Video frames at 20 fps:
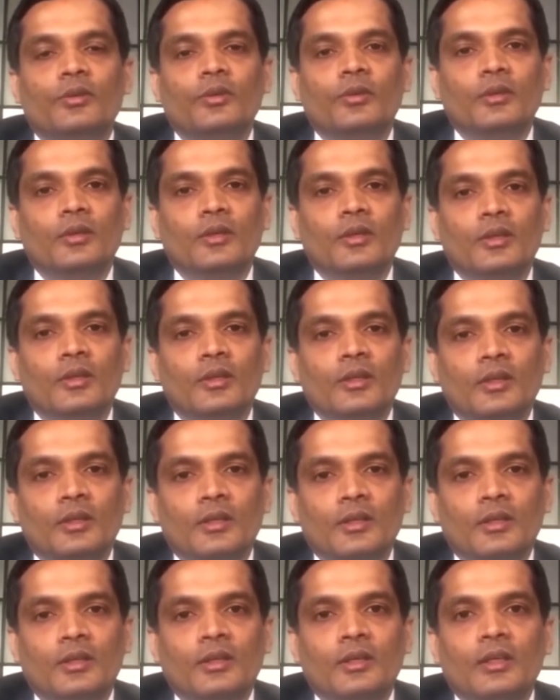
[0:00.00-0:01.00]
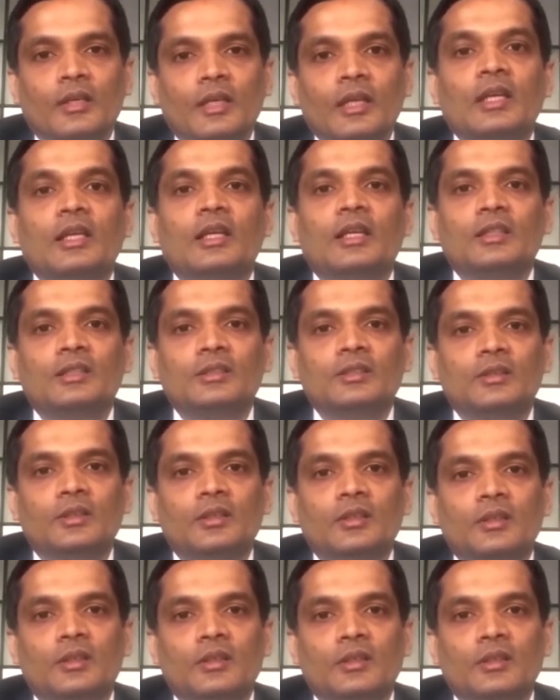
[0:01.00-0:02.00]
risk factors that we talk about
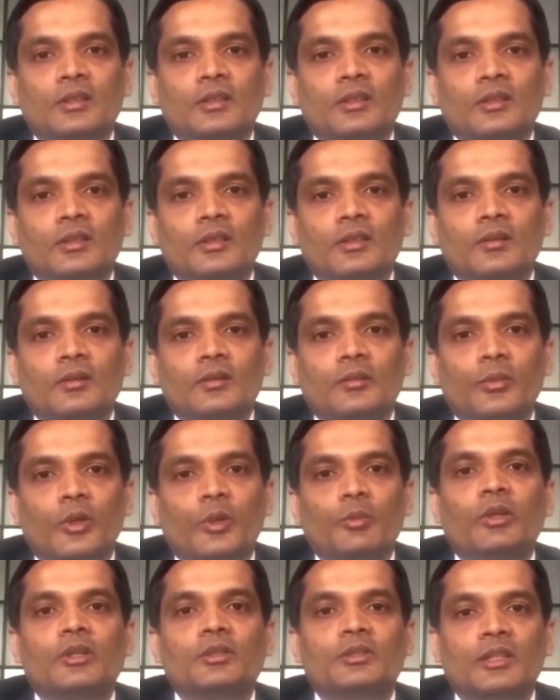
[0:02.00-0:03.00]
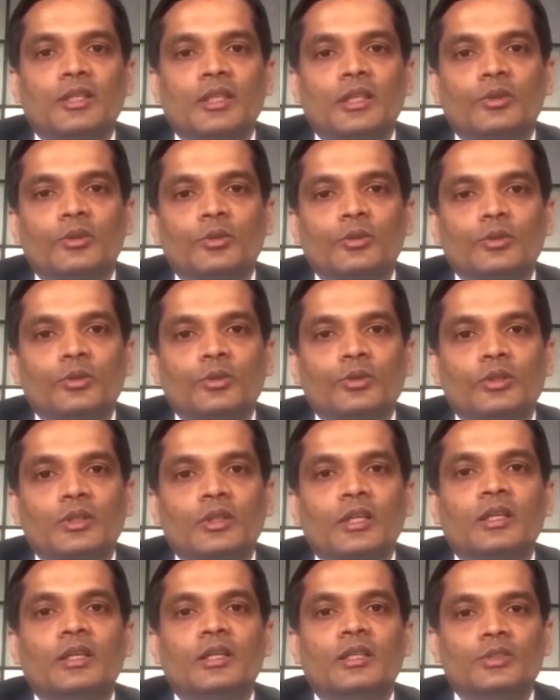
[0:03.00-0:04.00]
is smoking the
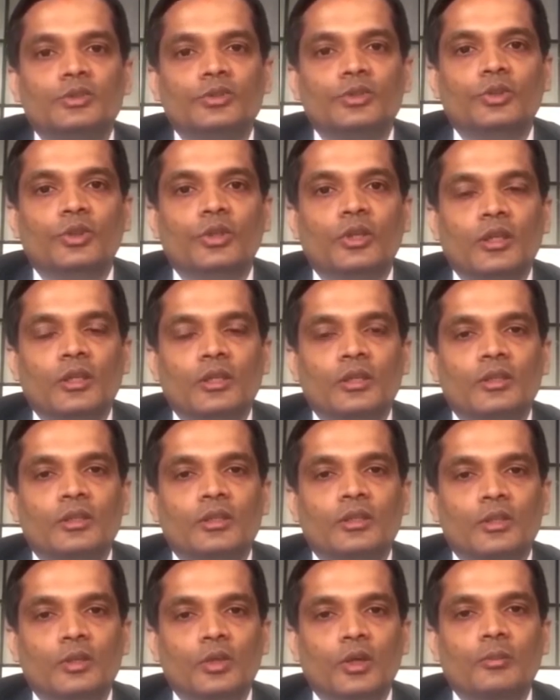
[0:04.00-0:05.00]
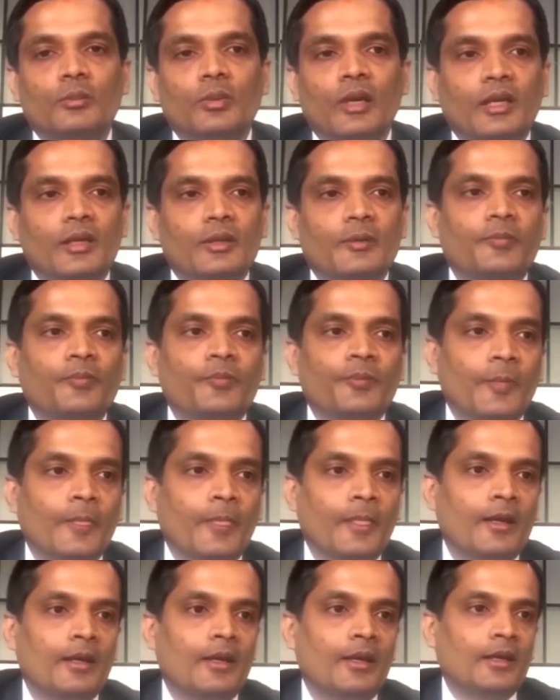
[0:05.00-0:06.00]
second risk factor is obvious
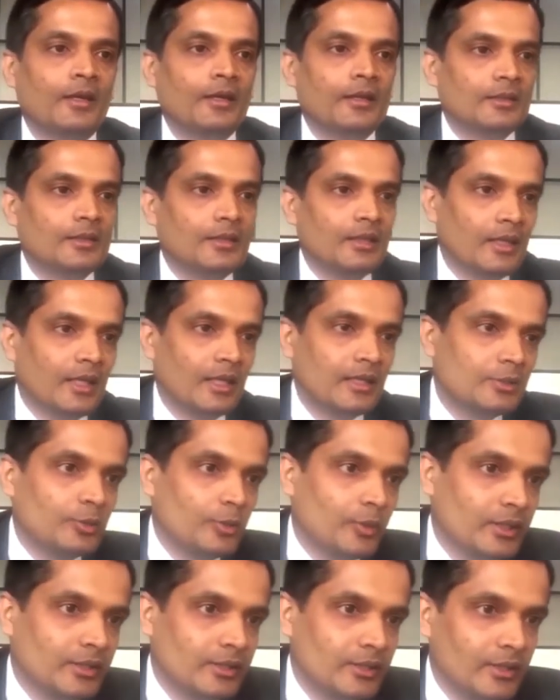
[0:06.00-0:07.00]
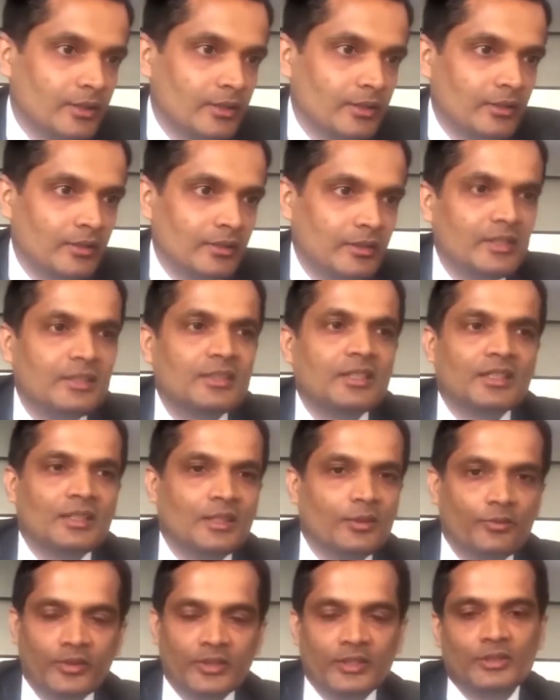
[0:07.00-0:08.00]
overweight if you're obese
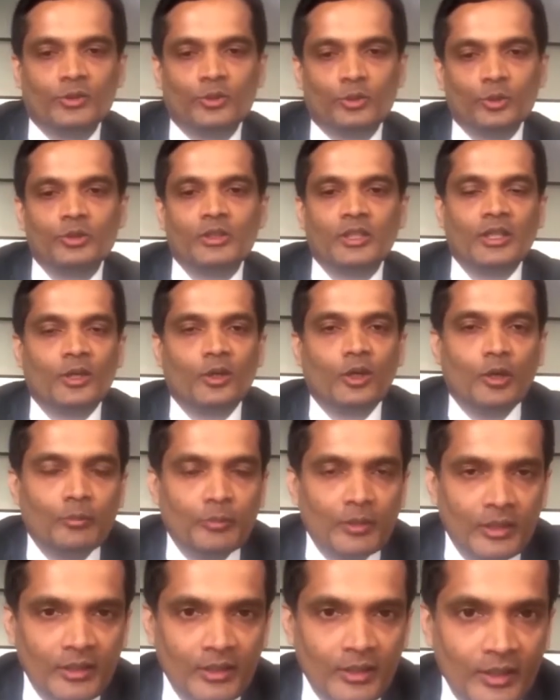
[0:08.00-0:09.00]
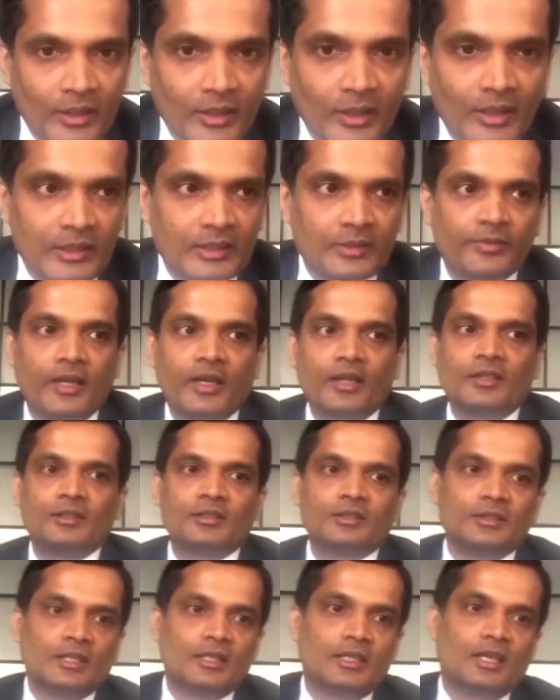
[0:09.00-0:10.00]
overweight obviously it is a mechanical
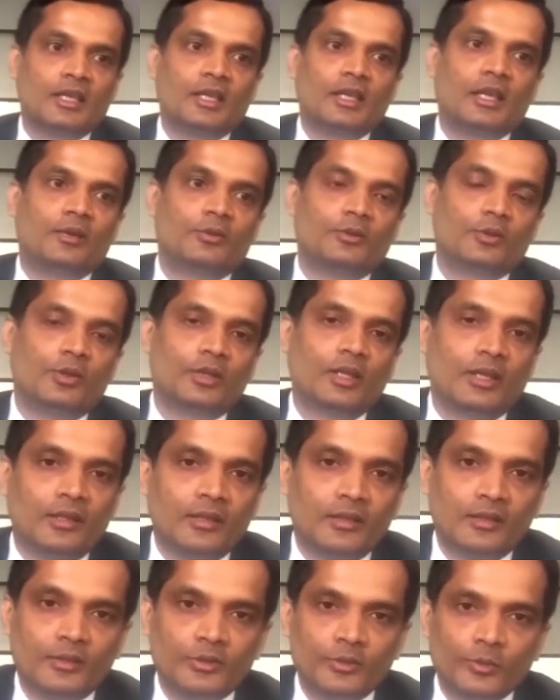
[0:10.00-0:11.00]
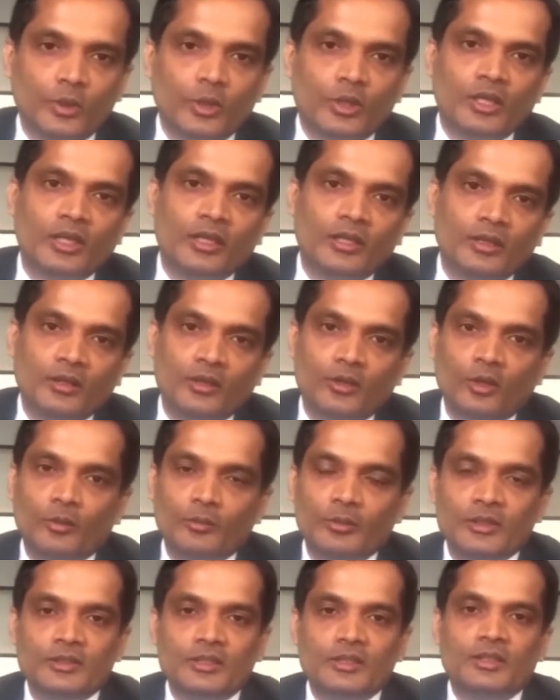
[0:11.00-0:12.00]
disadvantage on your back because your whole
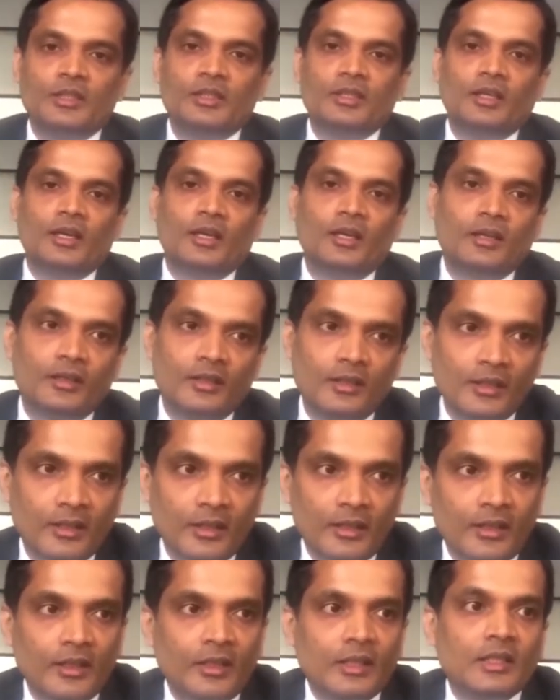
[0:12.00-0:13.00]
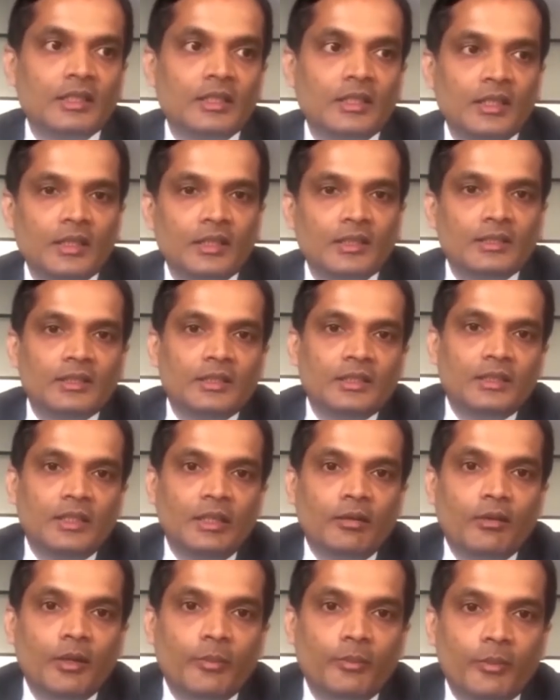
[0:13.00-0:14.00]
body weight is pulling your back forward
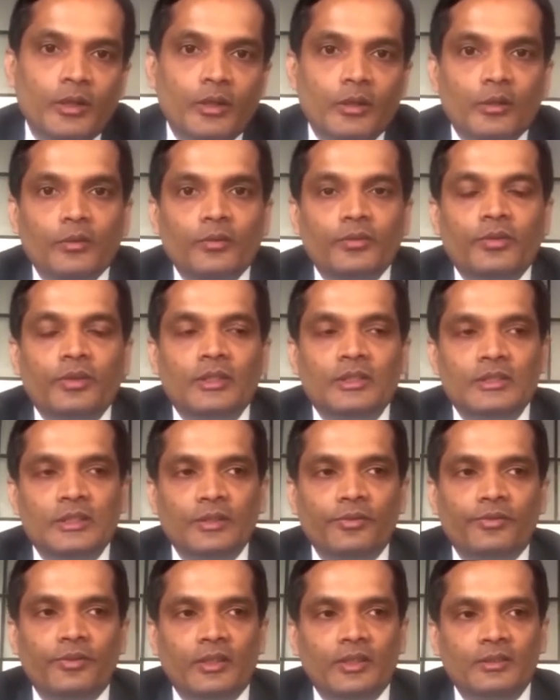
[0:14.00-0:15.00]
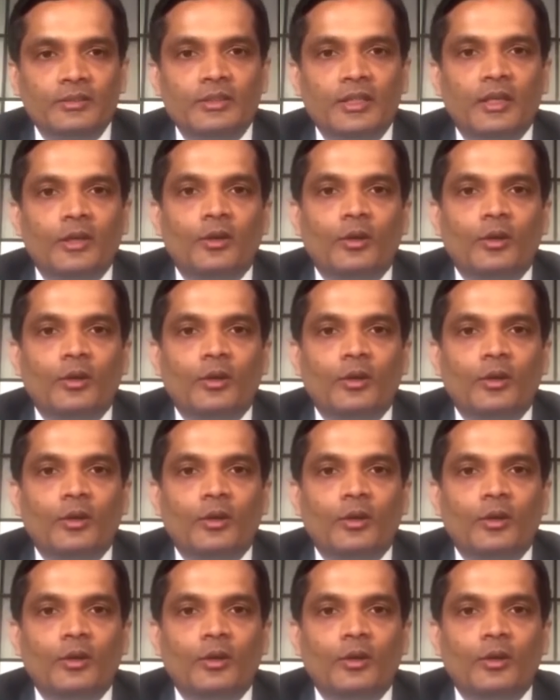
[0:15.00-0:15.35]
and it is not good for your back